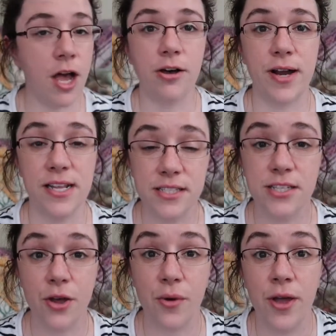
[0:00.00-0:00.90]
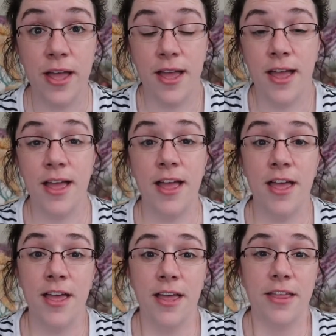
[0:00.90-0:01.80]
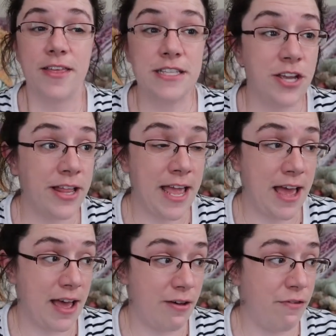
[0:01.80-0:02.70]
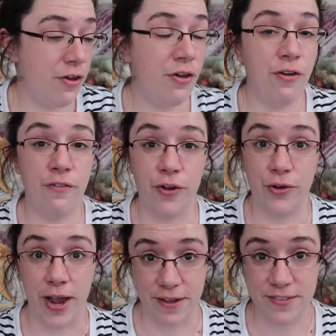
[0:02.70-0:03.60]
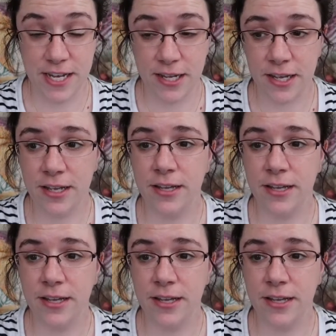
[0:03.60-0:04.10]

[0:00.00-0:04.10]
All right, so that's all I have for crafting.